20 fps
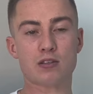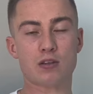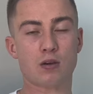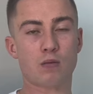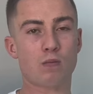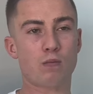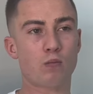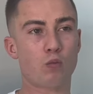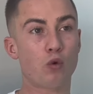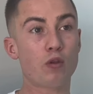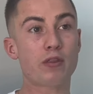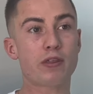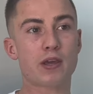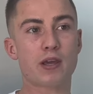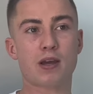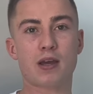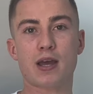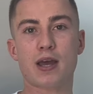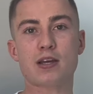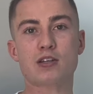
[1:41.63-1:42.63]
So one thing
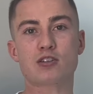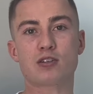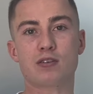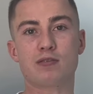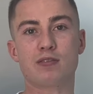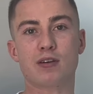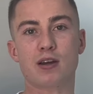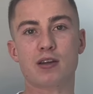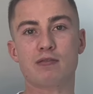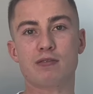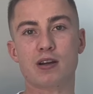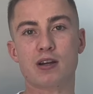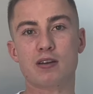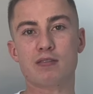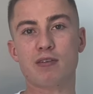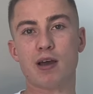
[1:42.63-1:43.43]
I actually find very